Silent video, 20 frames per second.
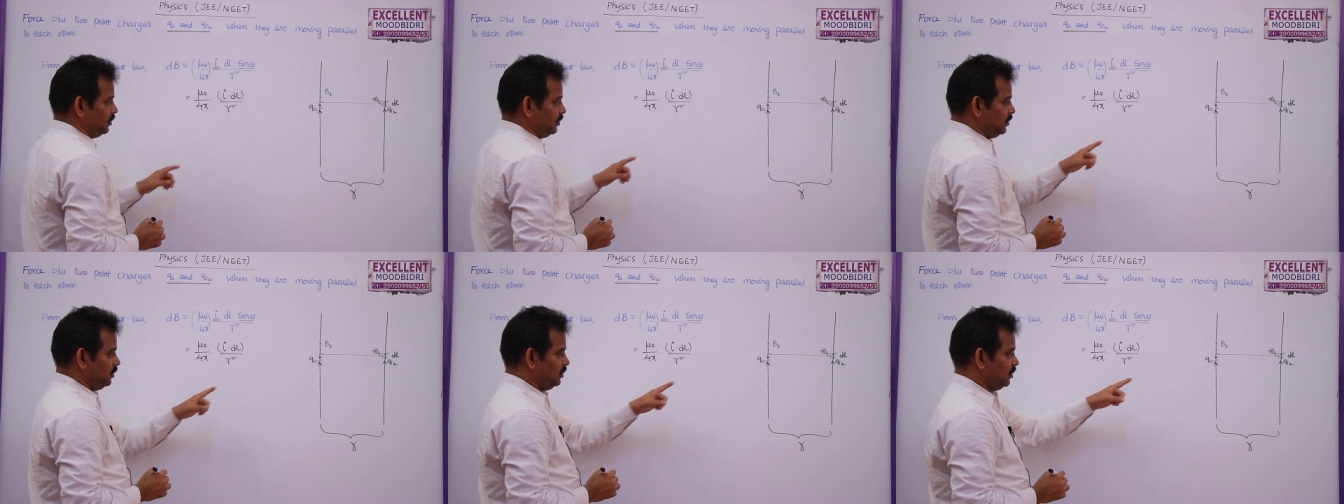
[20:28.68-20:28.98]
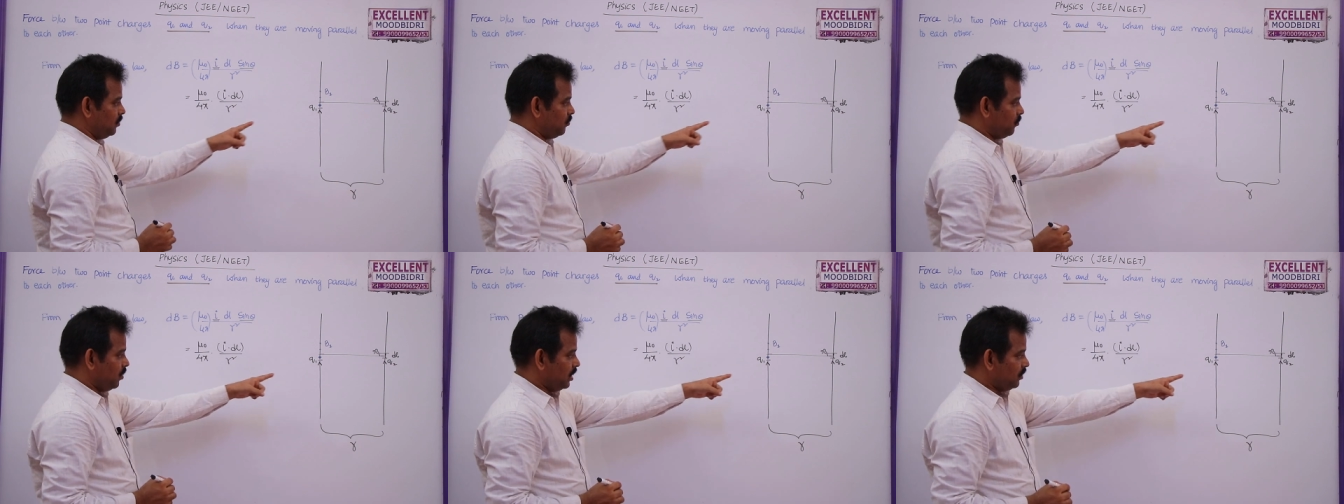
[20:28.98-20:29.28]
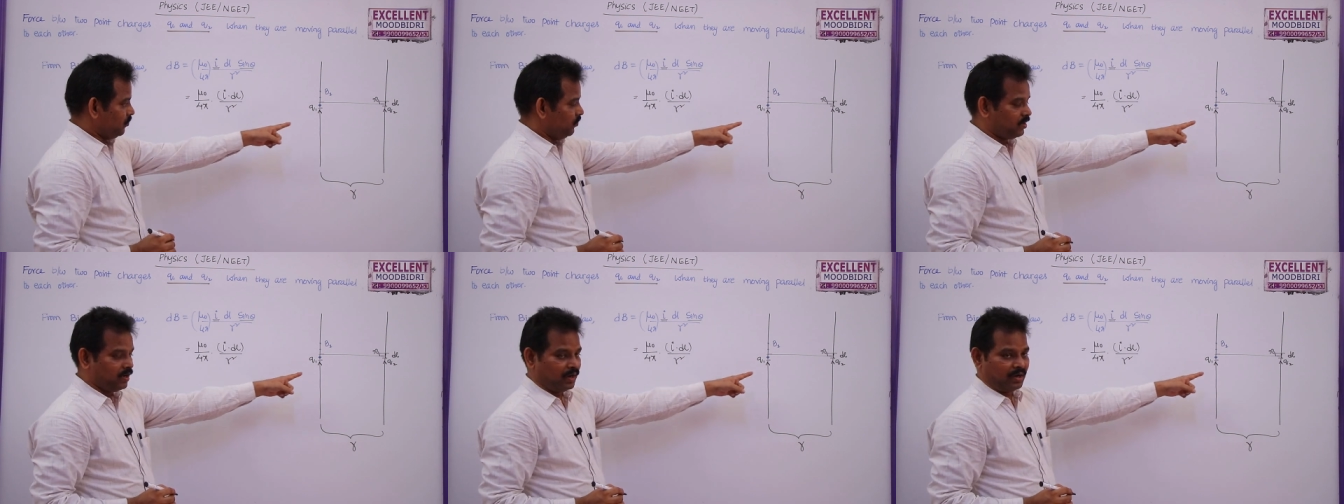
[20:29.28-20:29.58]
Here what
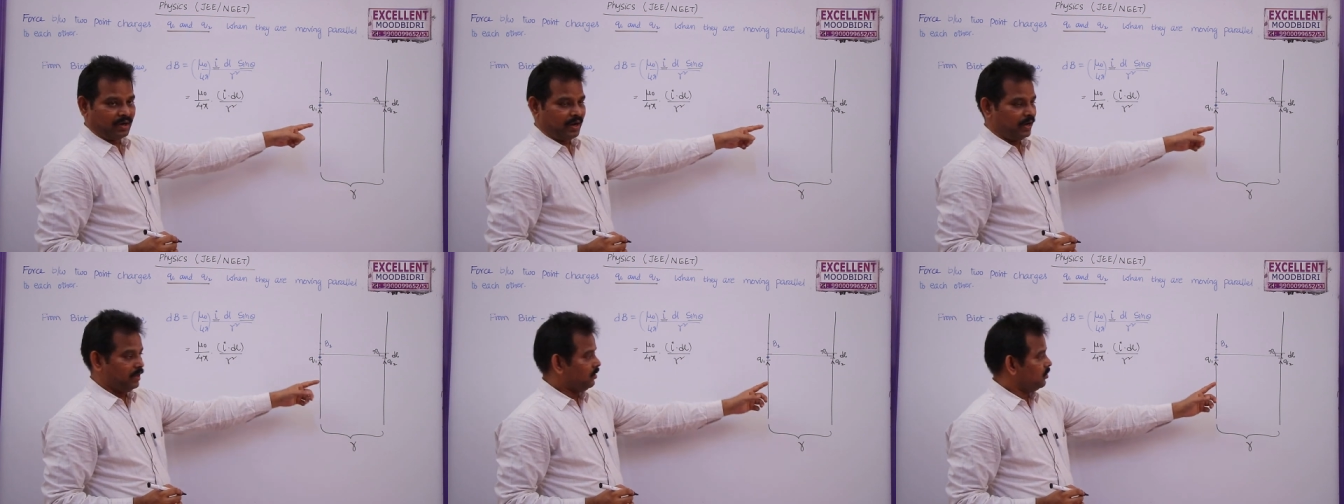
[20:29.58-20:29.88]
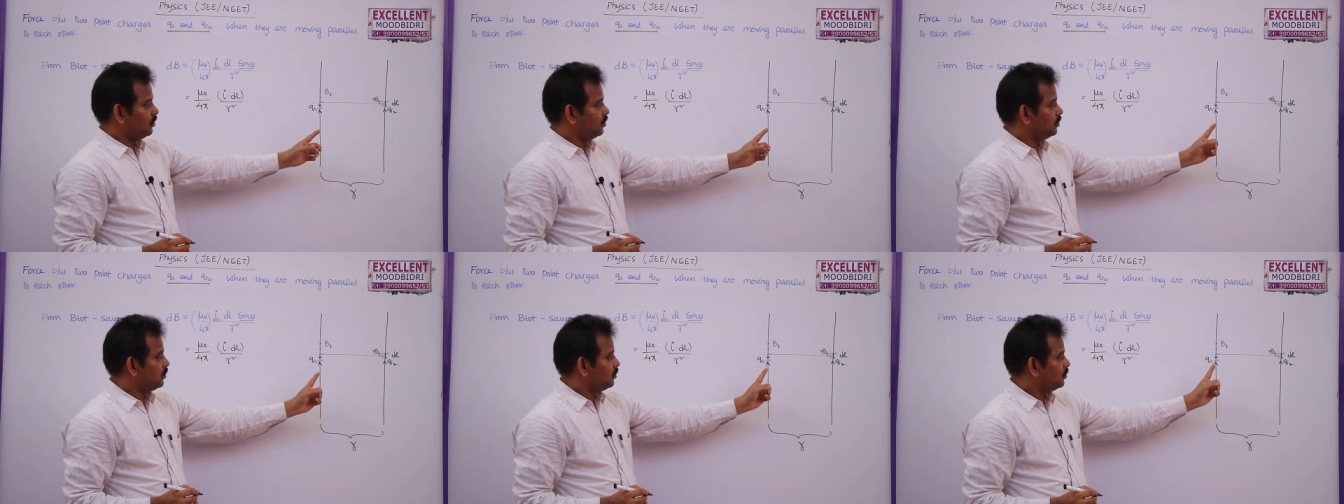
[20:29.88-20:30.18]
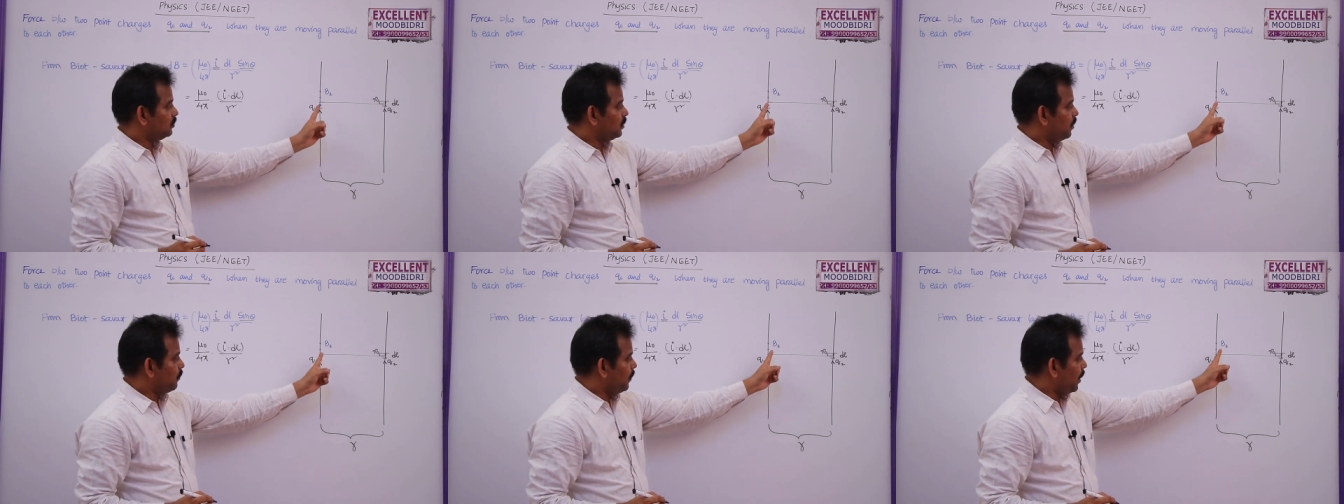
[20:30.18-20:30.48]
we can write
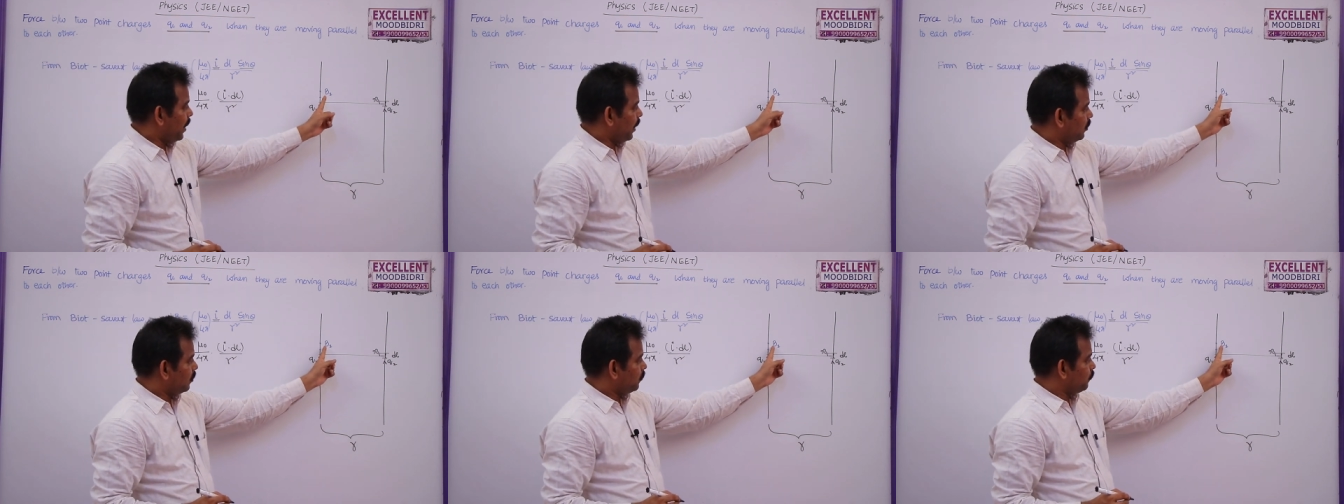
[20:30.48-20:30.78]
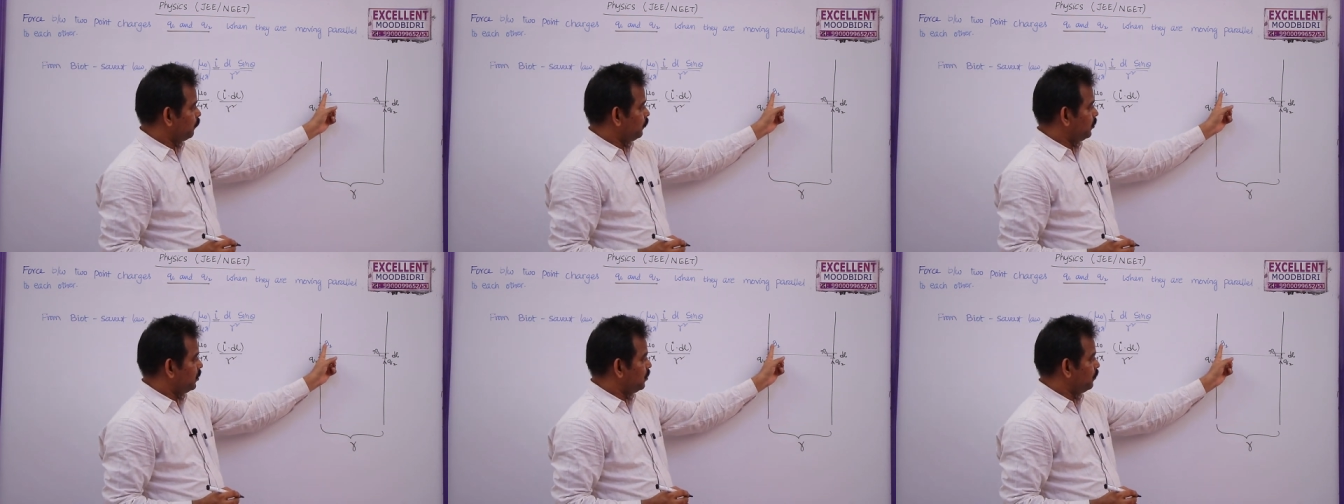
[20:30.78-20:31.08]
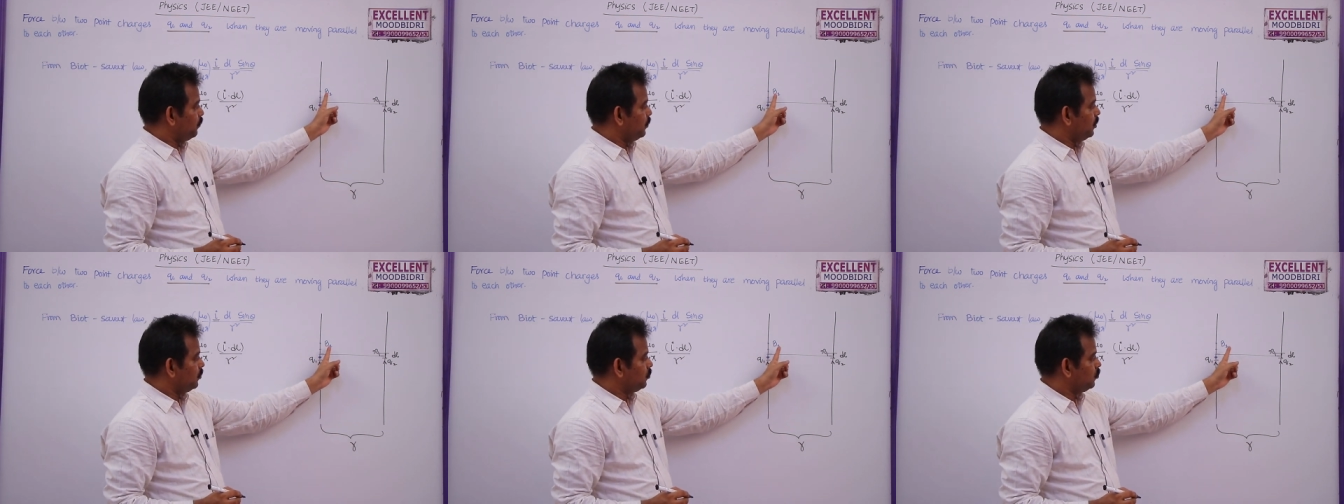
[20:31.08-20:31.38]
the magnetic field
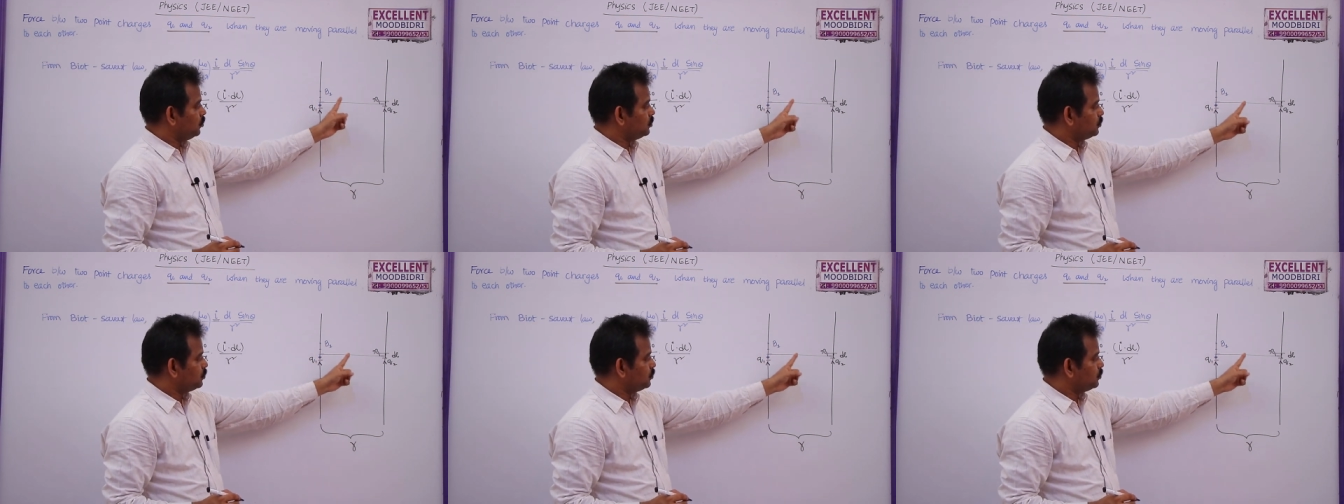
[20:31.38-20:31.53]
B2